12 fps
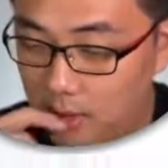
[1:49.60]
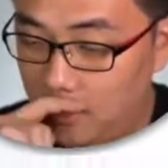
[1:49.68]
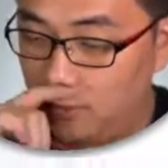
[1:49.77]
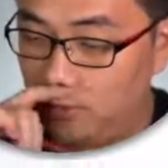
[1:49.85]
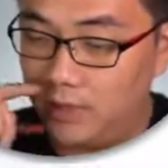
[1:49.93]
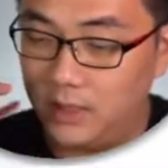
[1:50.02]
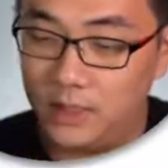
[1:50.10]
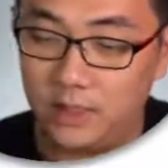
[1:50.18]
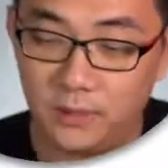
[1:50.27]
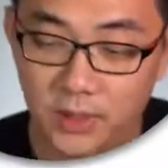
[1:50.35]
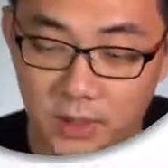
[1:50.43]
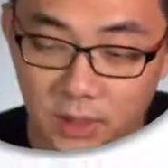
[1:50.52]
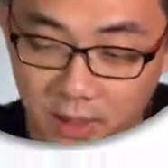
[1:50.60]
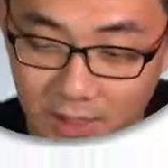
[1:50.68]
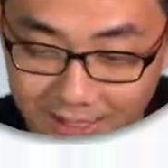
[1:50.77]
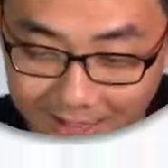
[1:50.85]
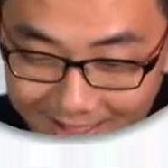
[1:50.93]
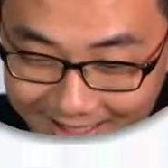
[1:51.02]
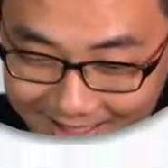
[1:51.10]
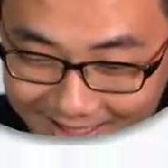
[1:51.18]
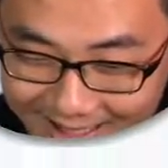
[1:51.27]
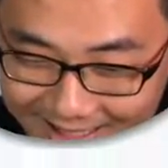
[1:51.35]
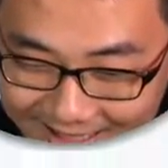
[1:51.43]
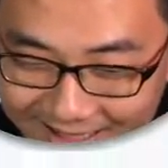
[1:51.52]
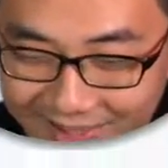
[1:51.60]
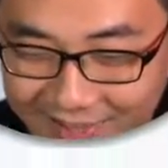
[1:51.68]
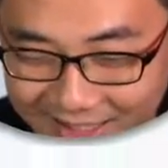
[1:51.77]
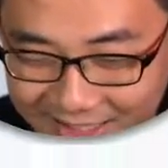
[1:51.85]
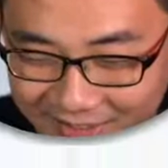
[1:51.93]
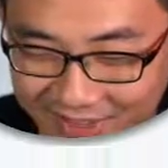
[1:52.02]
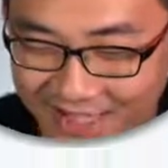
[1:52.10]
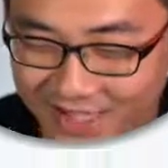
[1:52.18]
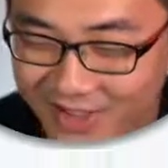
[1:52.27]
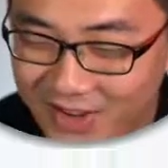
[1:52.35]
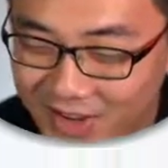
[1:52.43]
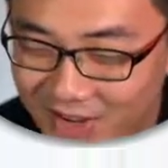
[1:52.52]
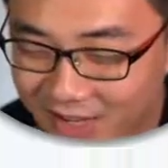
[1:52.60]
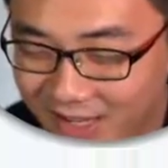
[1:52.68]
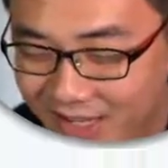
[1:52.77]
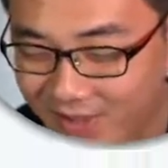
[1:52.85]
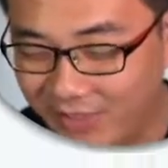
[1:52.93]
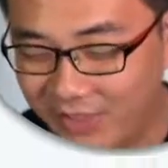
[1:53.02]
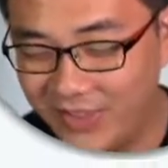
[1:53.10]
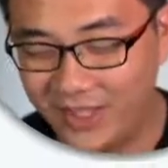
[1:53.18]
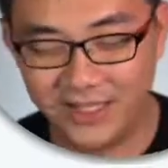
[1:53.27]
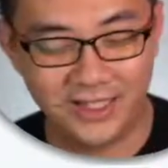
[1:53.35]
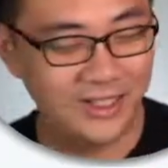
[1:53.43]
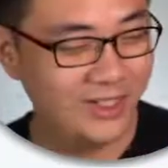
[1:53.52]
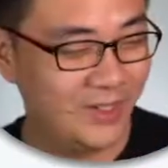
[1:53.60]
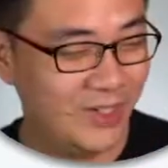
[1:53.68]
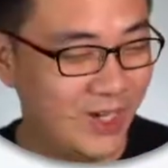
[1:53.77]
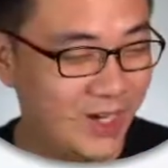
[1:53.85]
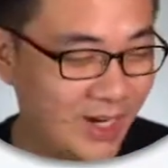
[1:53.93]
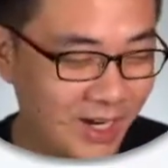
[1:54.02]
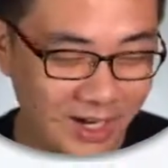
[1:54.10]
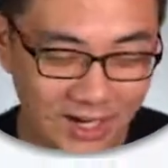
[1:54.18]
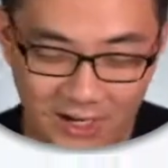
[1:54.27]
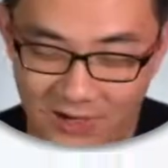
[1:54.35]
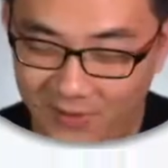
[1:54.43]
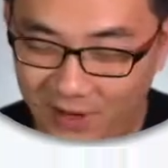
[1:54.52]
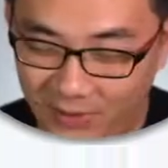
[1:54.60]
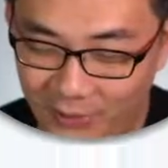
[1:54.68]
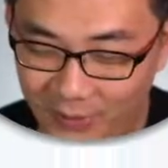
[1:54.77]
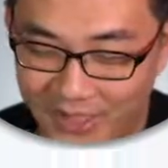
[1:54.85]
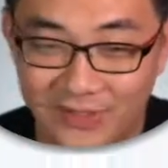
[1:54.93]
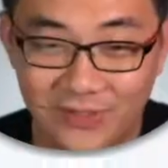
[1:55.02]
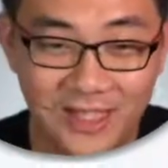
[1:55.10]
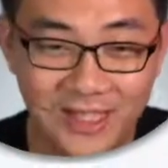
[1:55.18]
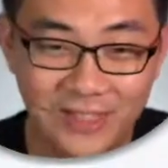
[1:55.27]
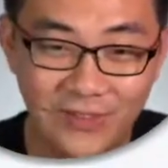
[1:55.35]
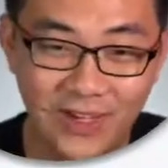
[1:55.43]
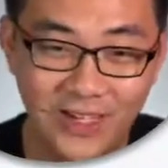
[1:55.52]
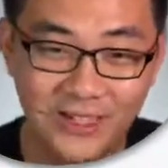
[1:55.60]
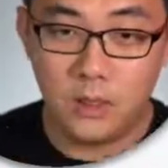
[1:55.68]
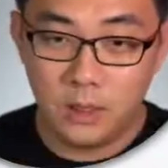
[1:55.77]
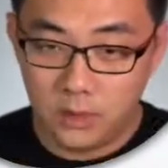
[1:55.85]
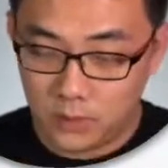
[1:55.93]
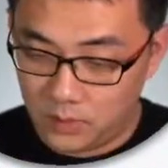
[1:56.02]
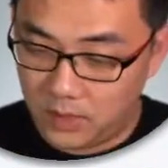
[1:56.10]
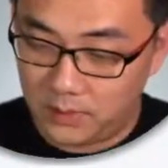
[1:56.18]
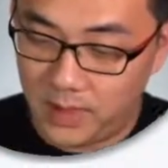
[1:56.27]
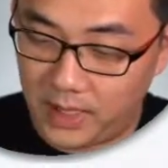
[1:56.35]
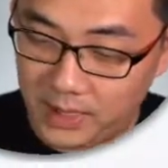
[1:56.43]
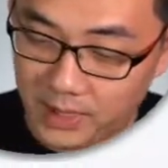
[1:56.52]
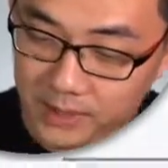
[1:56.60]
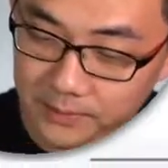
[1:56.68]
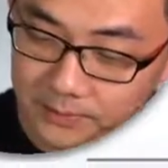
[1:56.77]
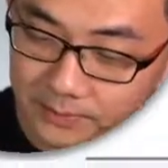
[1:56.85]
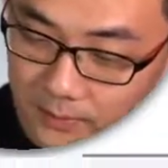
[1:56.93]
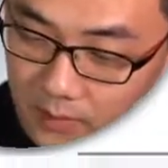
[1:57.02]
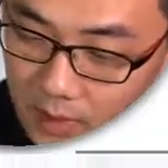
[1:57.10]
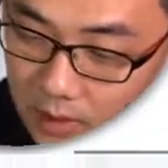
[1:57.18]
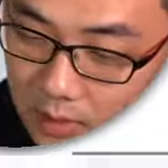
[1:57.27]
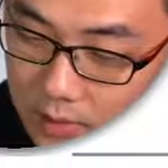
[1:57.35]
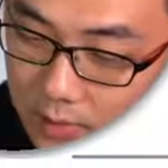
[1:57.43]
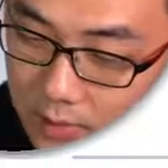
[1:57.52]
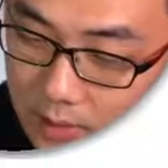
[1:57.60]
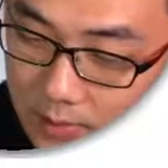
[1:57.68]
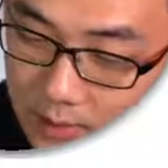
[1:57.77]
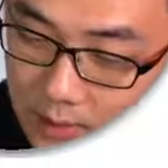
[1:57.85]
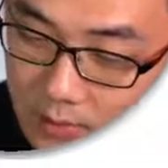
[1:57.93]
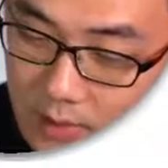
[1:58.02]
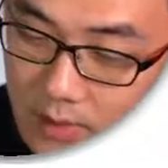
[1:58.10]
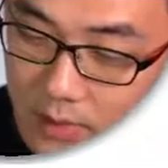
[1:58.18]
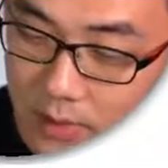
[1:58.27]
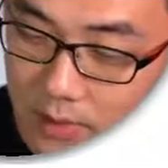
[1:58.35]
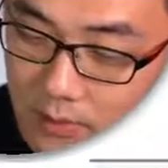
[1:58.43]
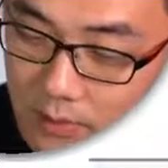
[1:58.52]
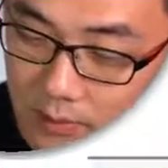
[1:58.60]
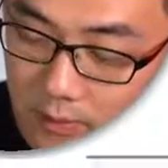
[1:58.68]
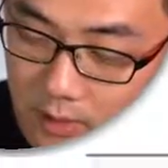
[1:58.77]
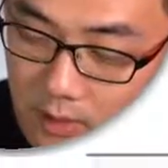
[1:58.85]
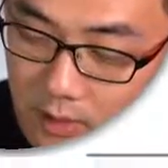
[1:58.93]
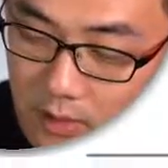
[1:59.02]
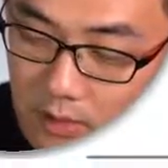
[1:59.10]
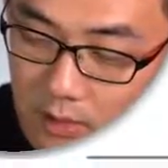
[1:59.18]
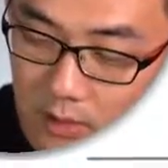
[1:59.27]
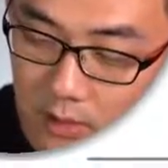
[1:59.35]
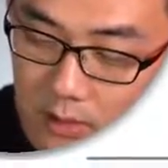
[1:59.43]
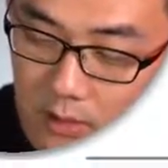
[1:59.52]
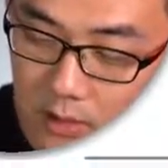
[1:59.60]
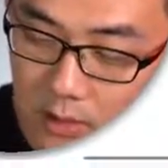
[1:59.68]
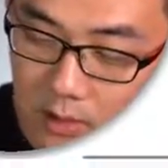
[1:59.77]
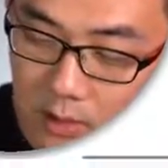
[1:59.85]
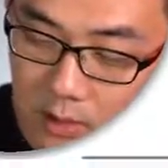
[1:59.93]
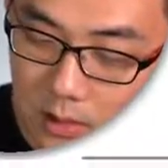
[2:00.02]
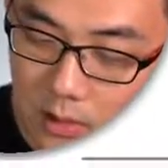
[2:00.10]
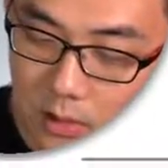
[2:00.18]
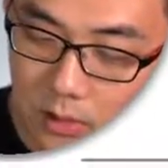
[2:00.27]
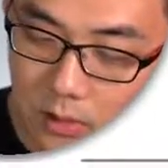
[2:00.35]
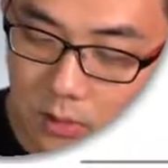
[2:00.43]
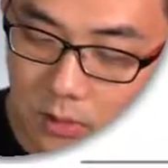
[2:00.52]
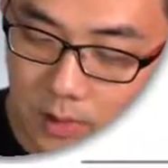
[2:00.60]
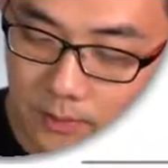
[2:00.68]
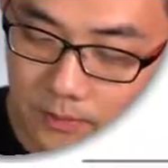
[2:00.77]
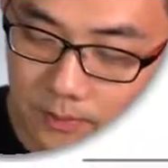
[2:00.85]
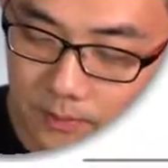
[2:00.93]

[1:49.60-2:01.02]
Oh, this is a bit it's a bit tricky. Let me think how to explain this part here. So this part here, oh sorry, let me just write this as 1 over e to 1.